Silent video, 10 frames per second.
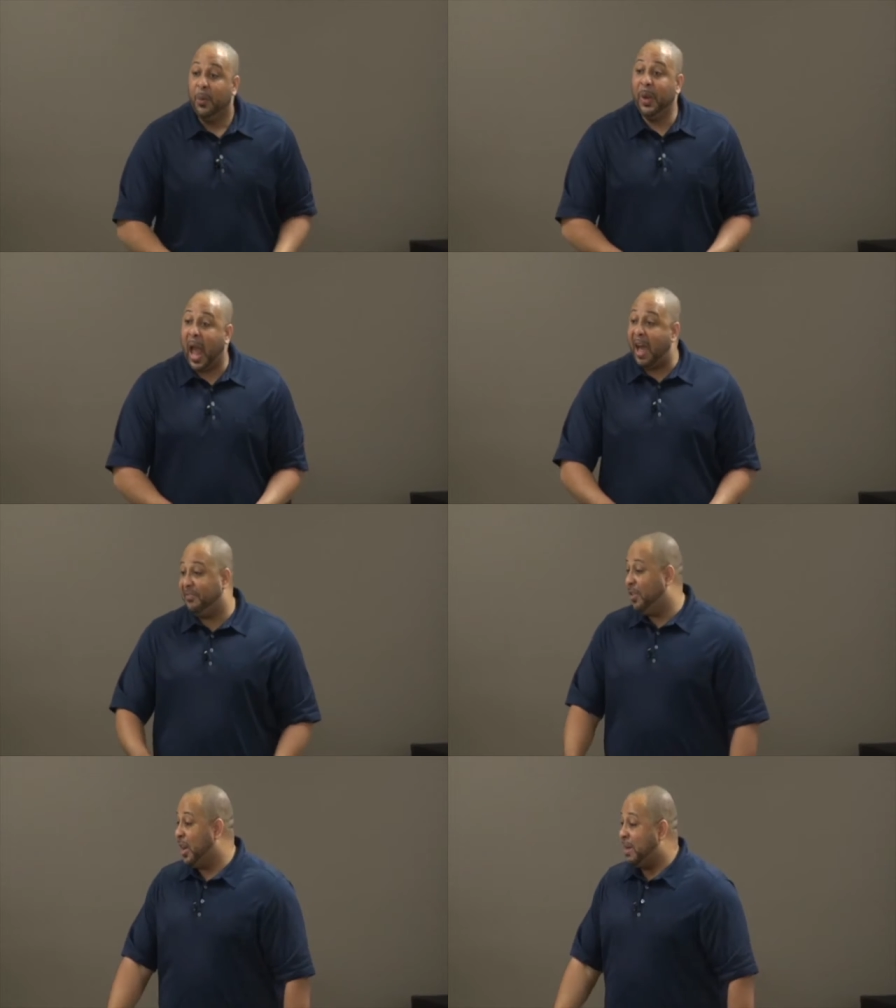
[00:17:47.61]
We I
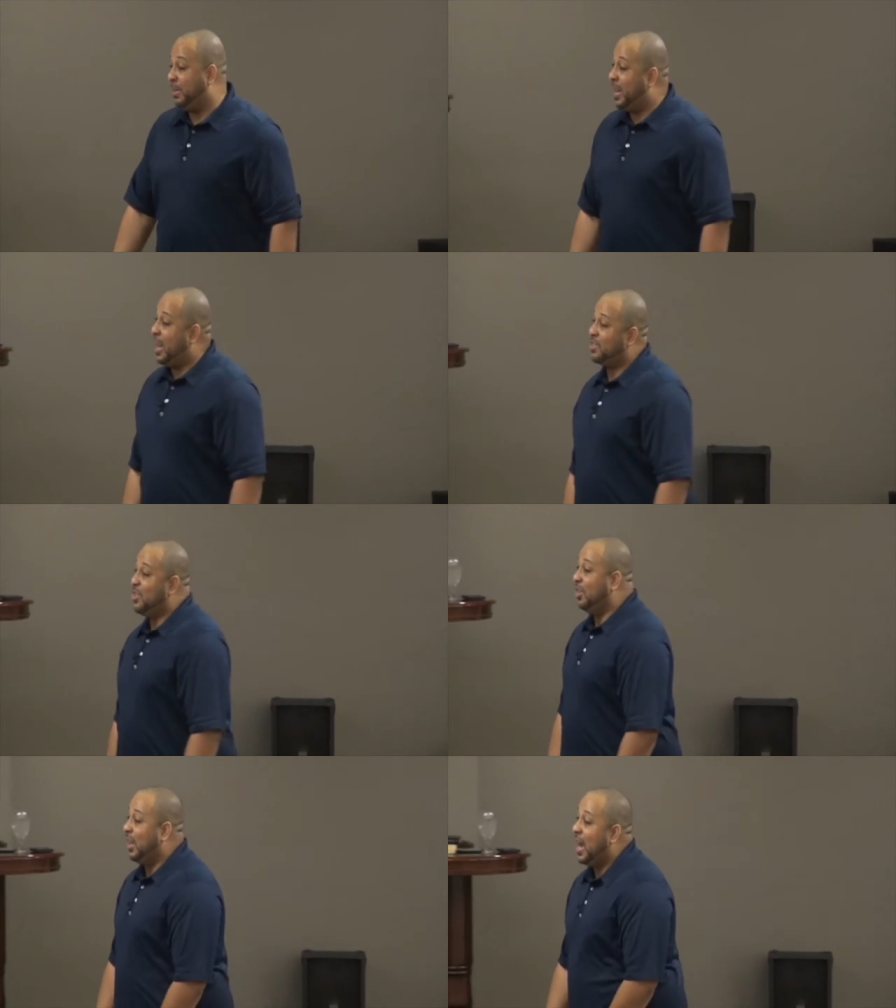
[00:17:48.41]
filled the application
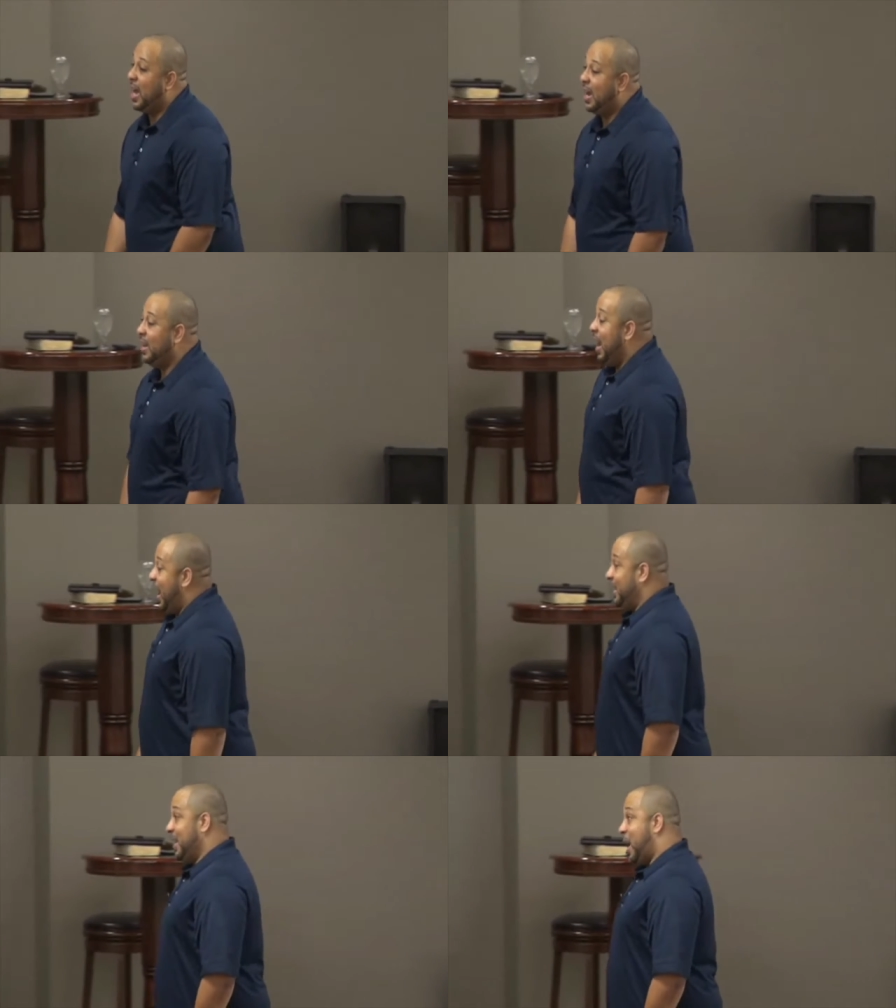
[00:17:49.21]
online
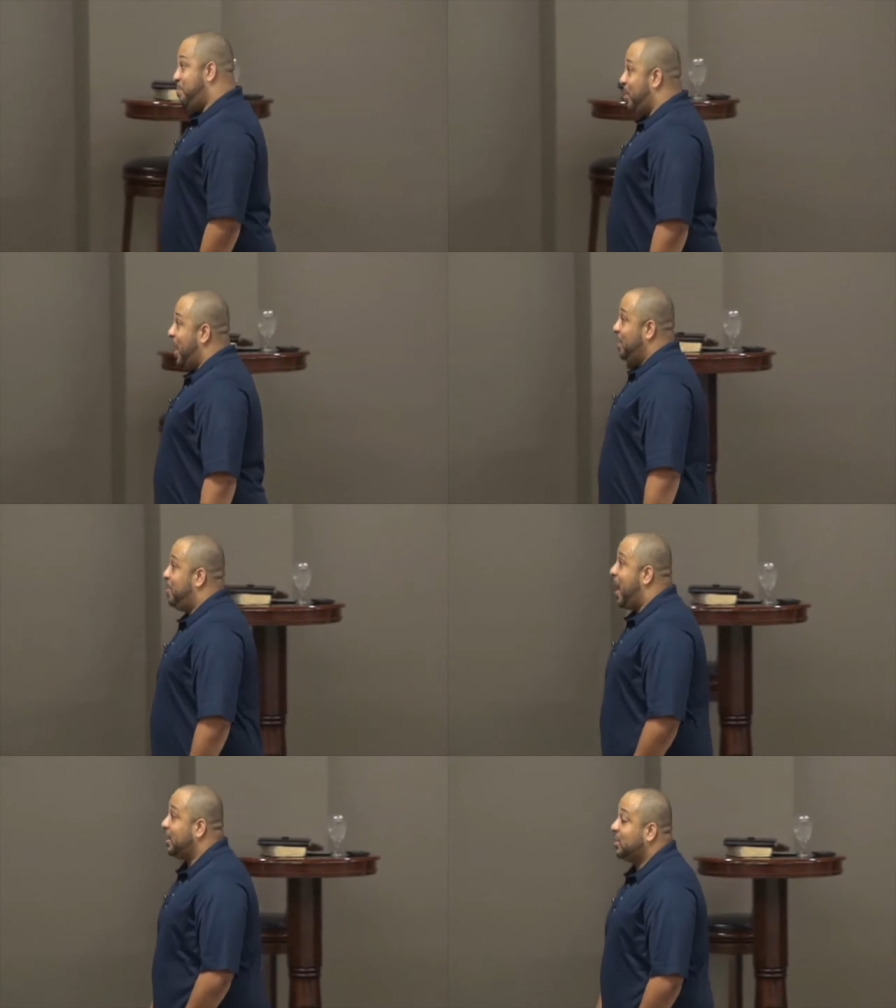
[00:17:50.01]
and then I prayed,
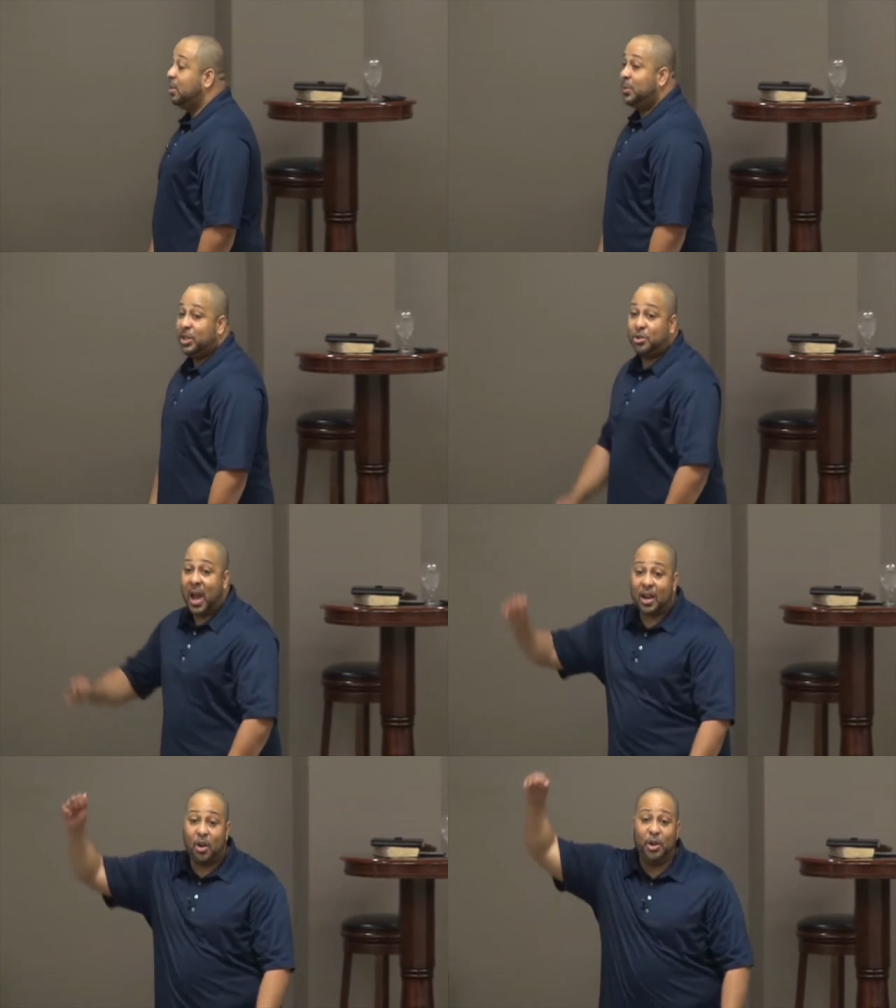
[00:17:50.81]
Pastor. Did you
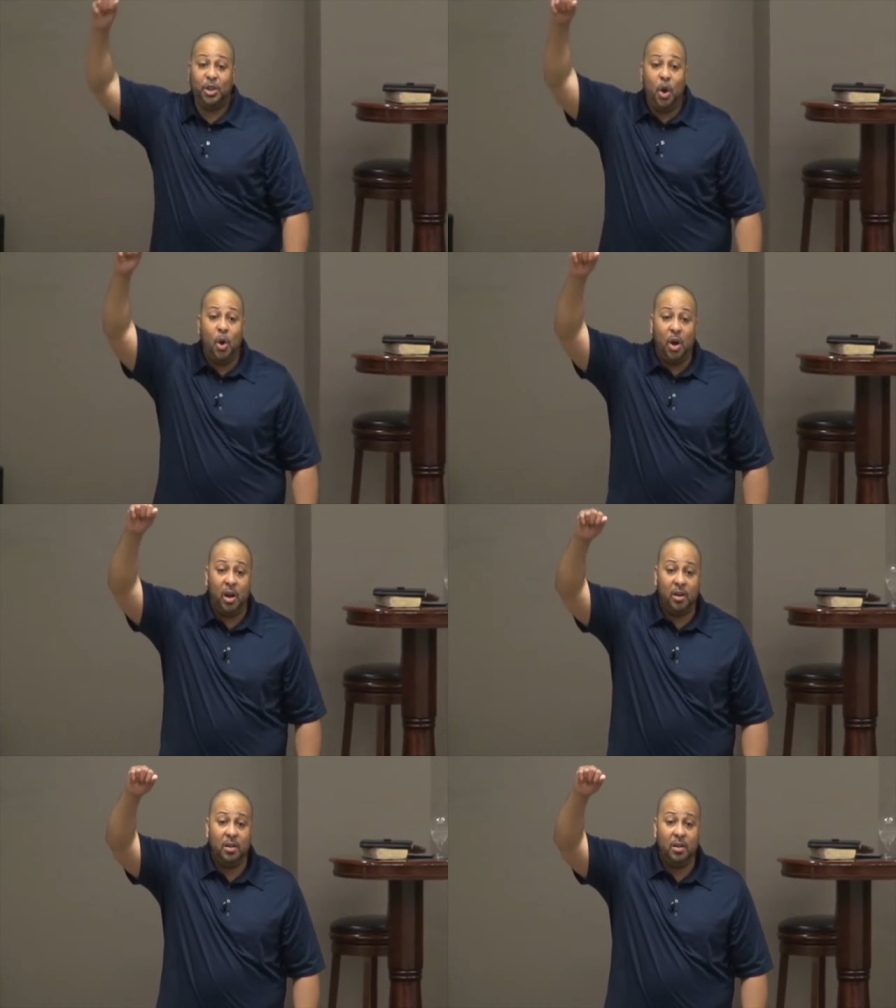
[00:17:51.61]
knock on the door?